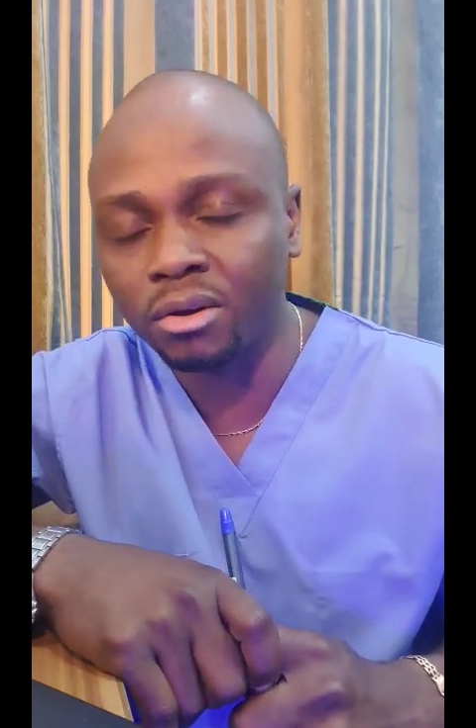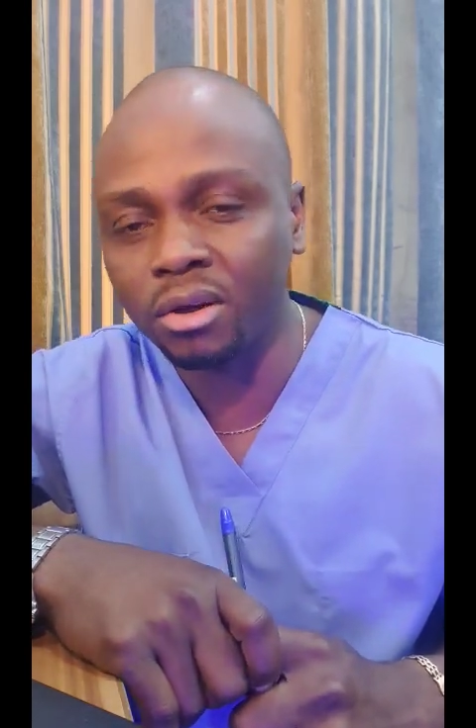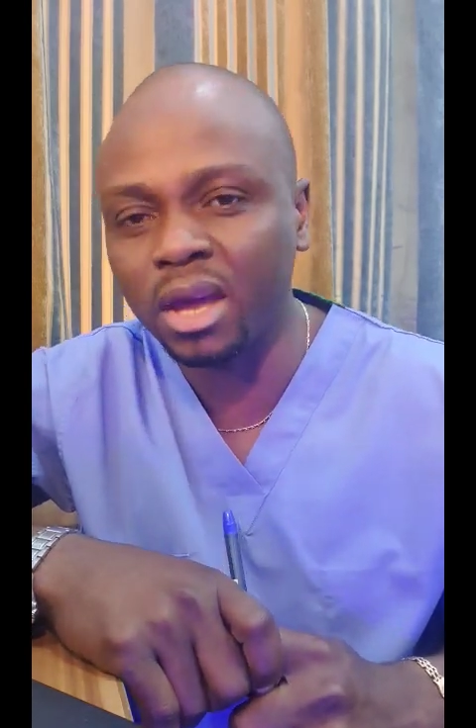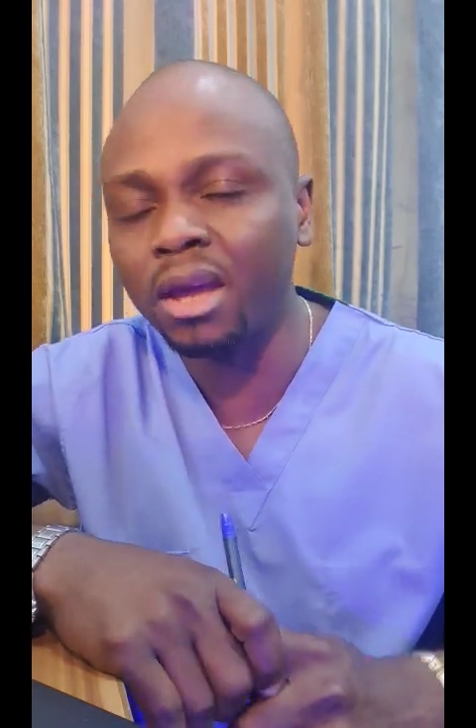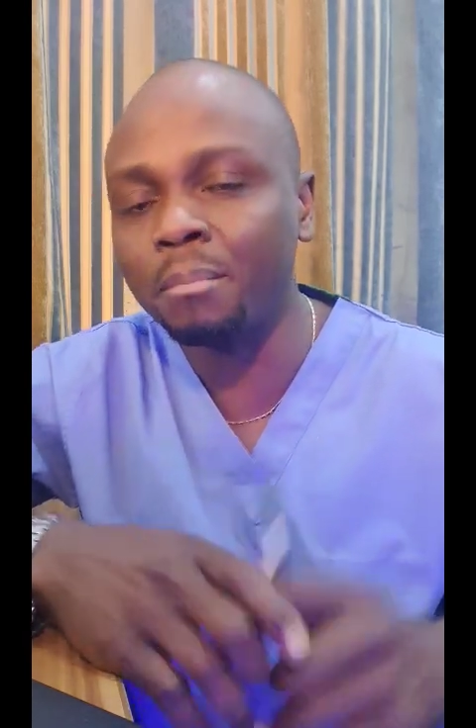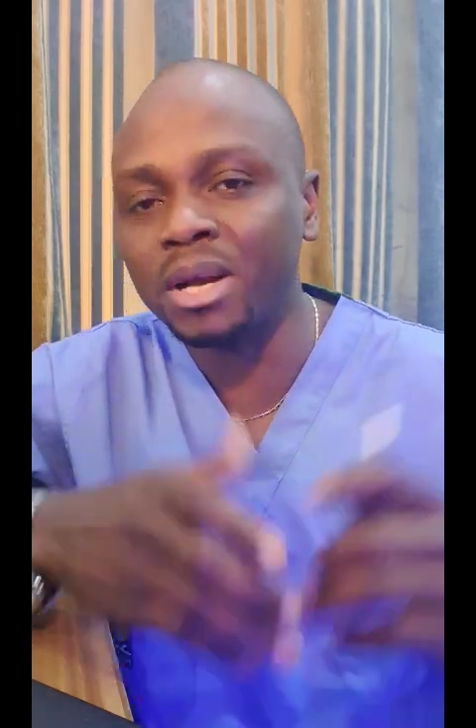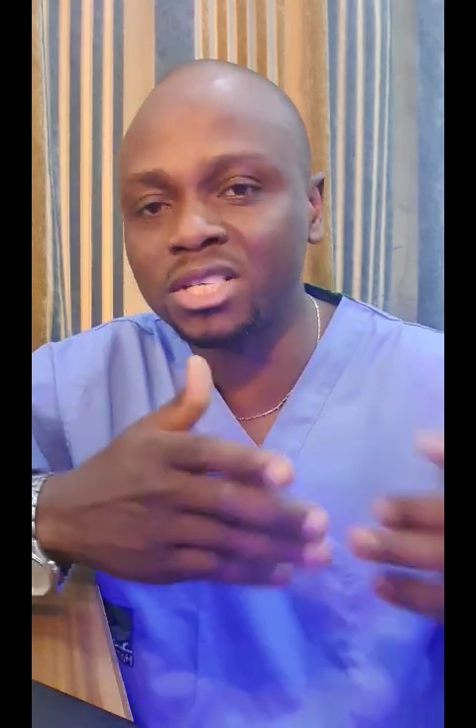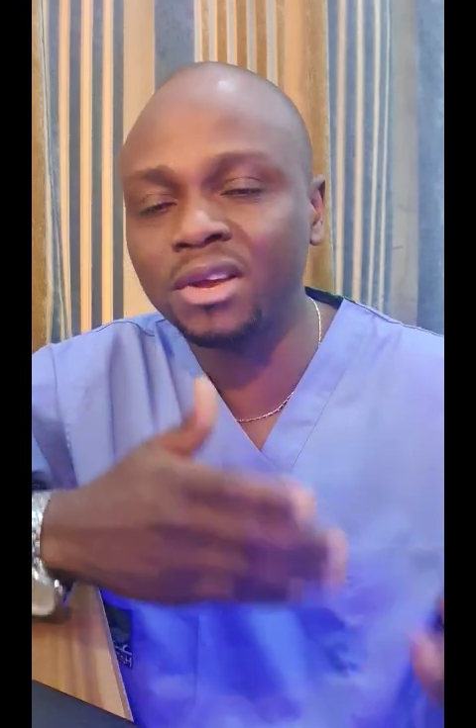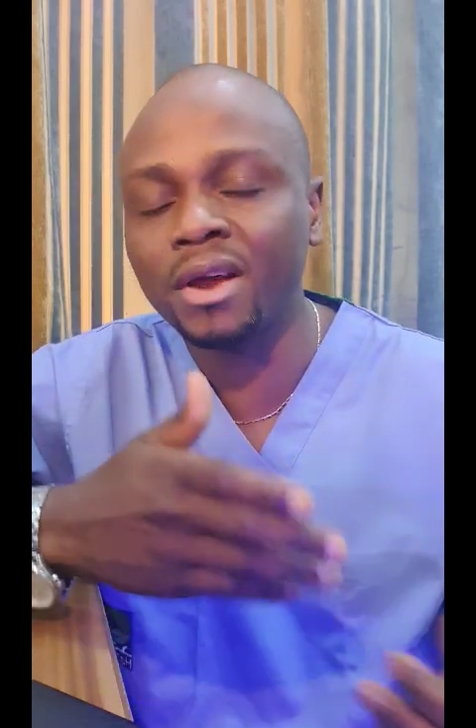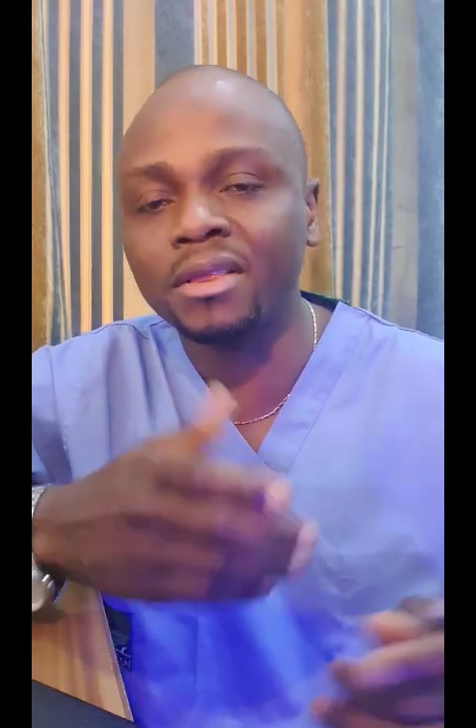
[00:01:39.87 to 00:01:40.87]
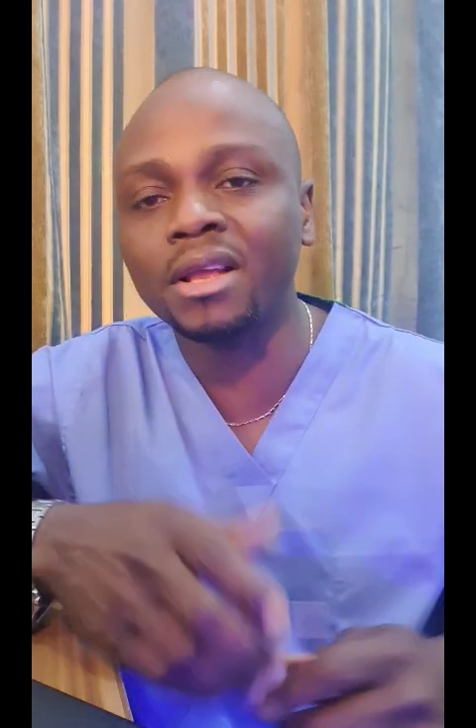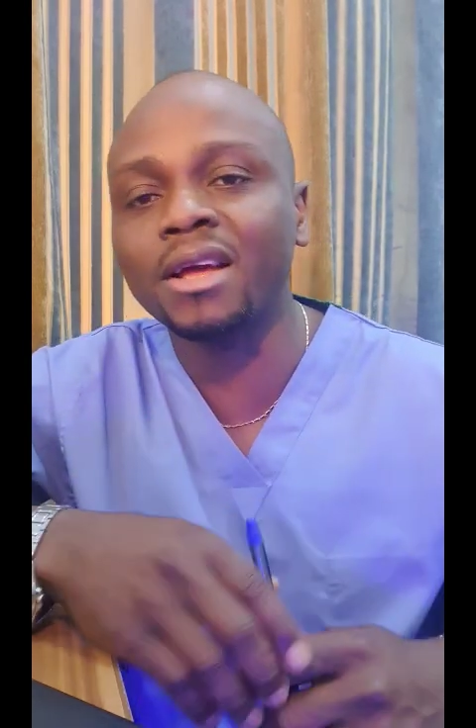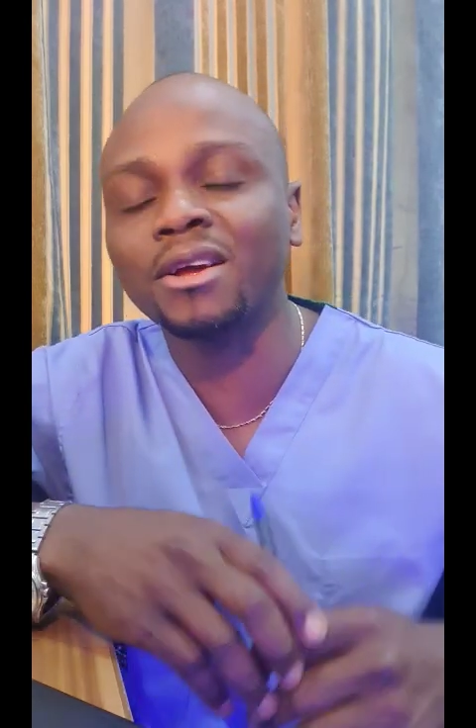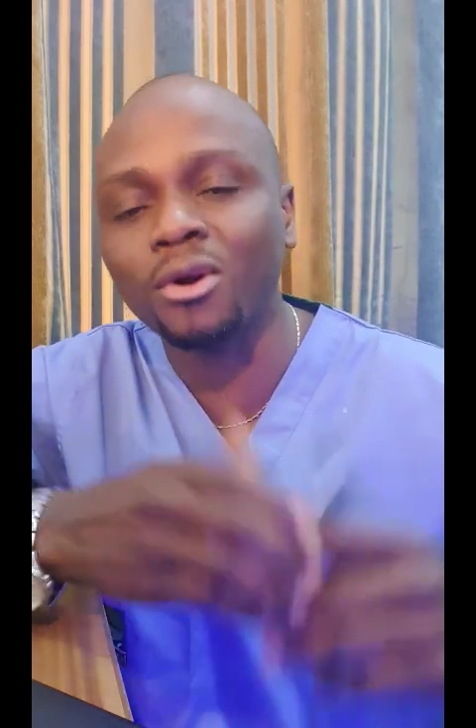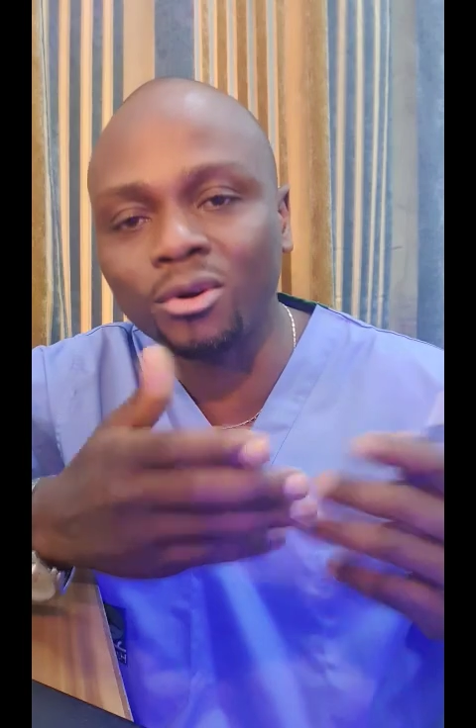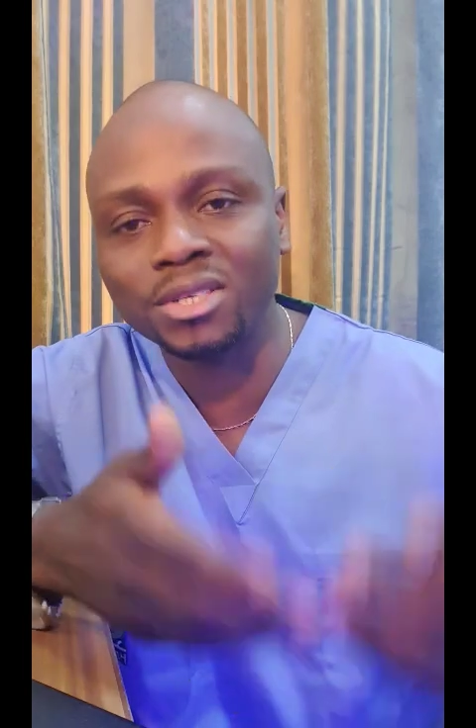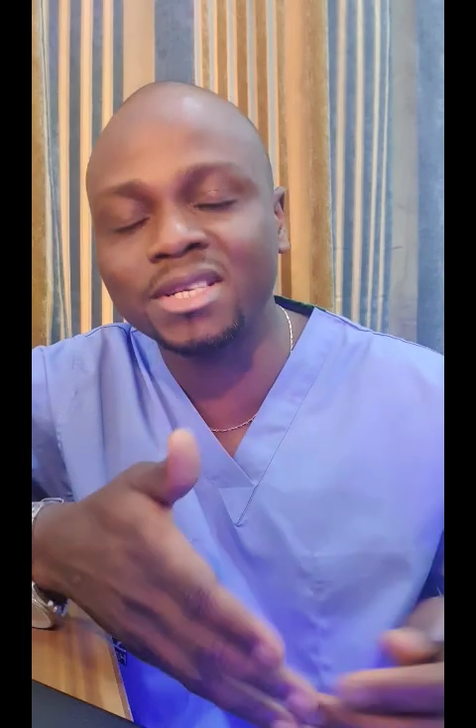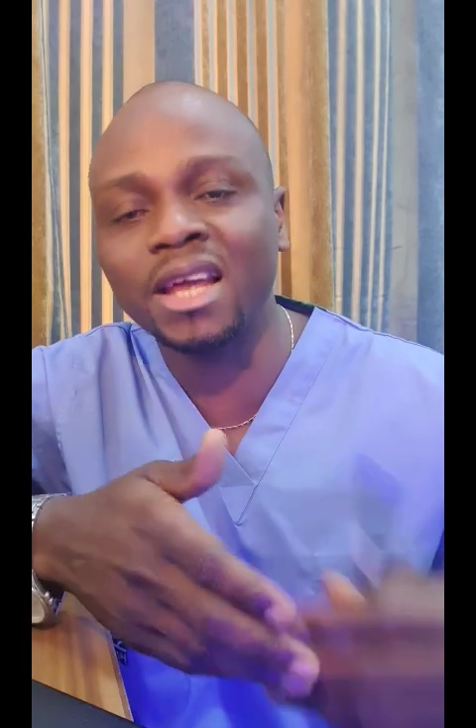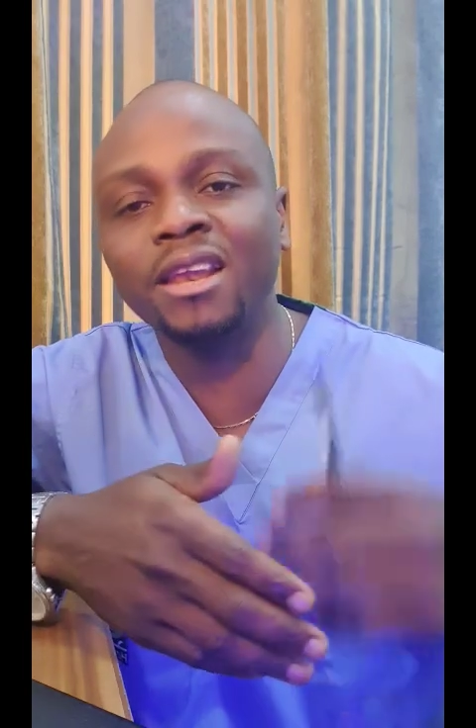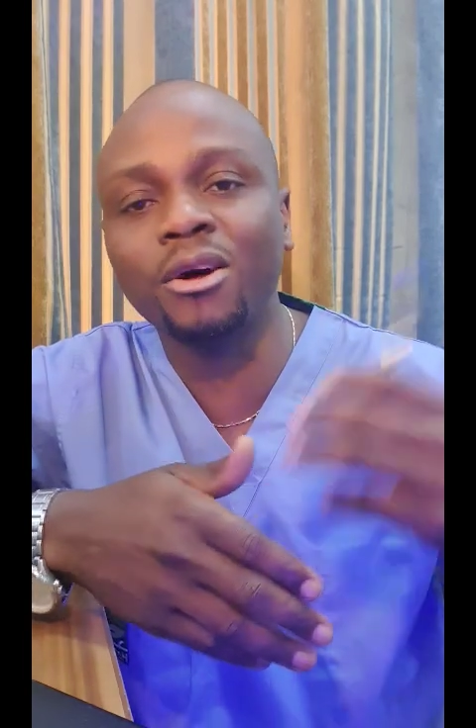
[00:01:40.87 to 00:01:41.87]
Okay, a bacteria that can
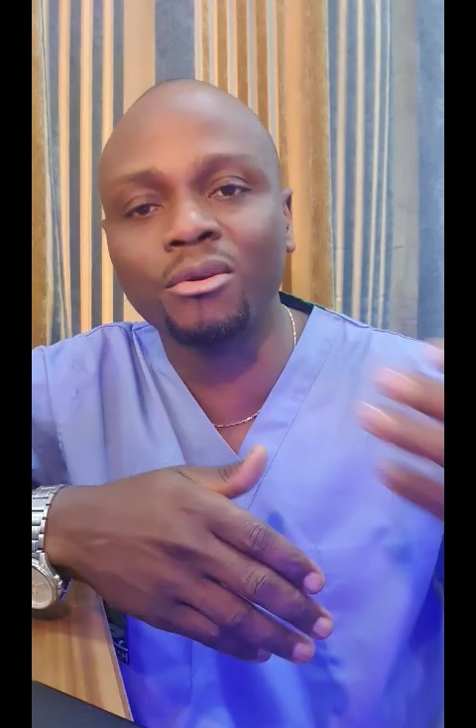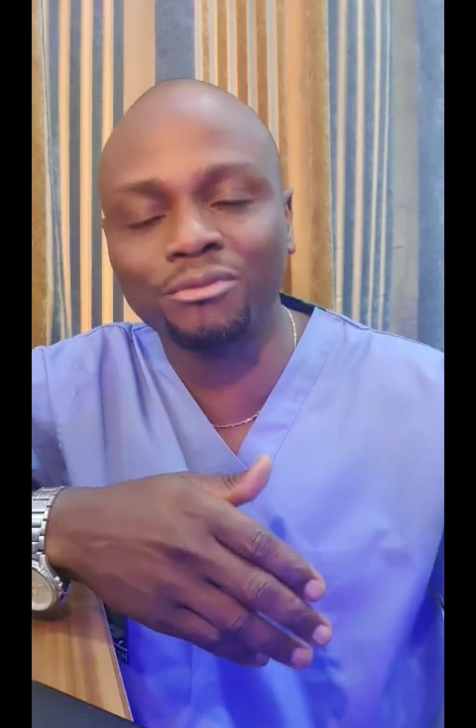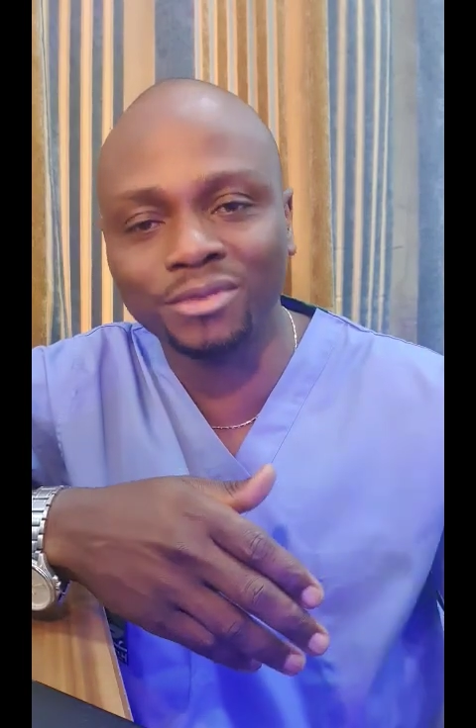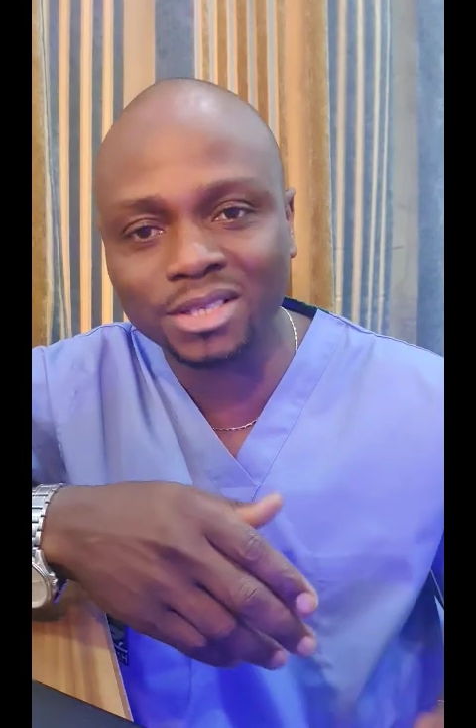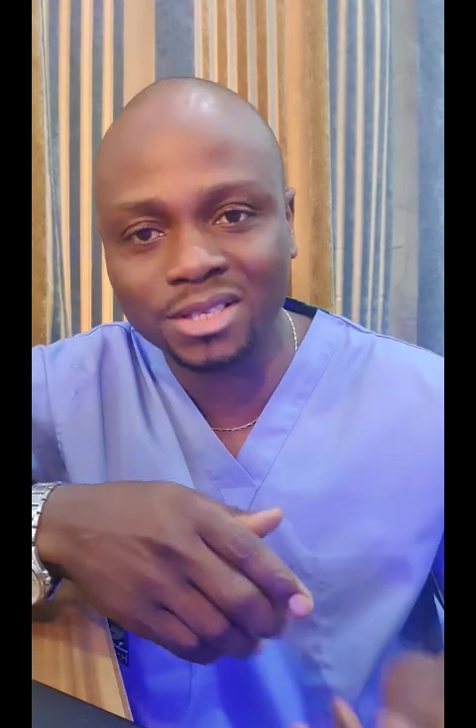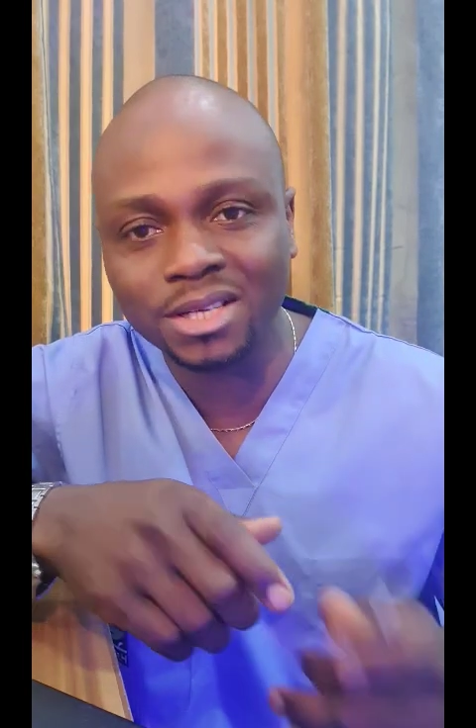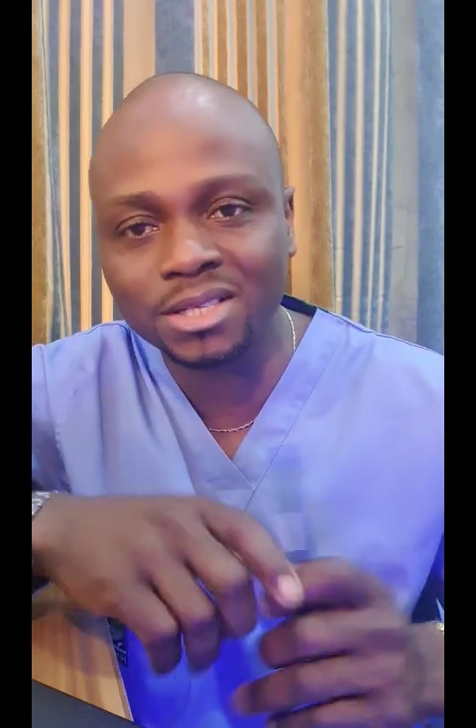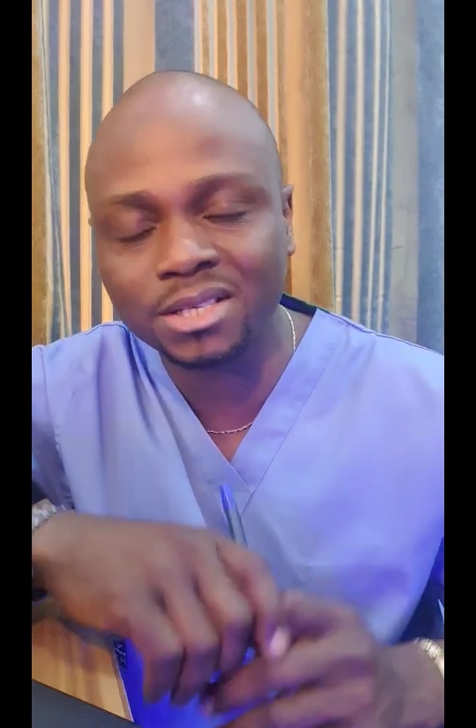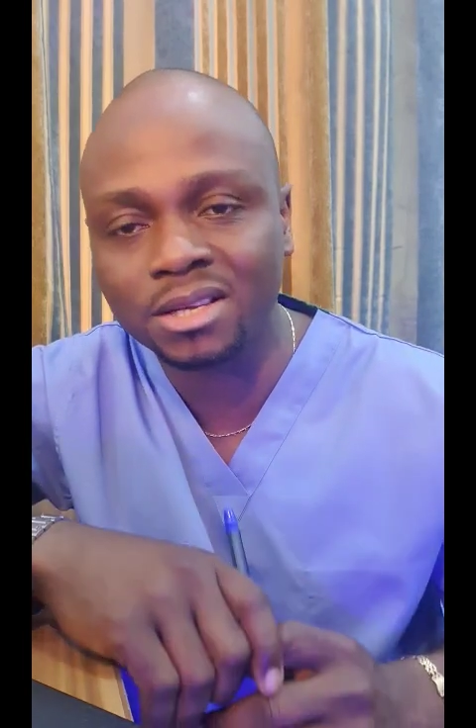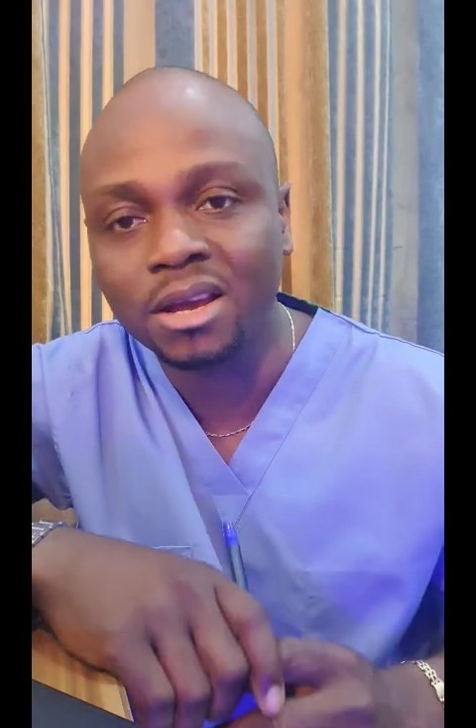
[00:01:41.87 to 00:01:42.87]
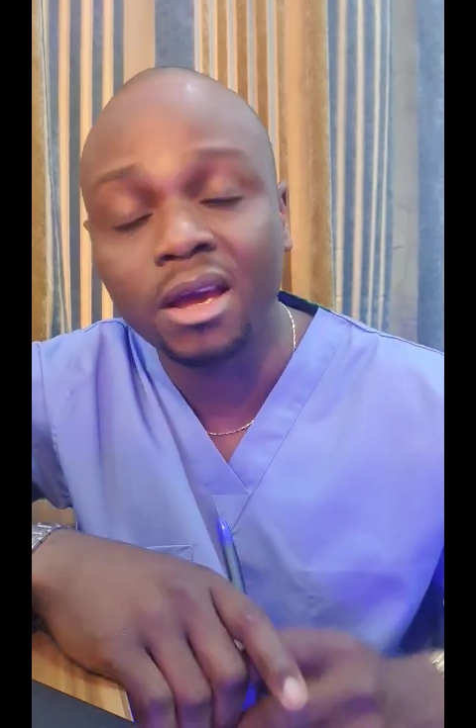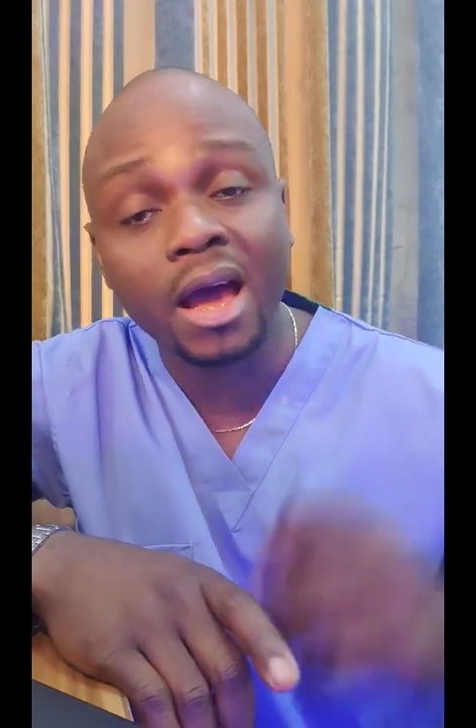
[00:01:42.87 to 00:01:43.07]
cause a lot of diseases.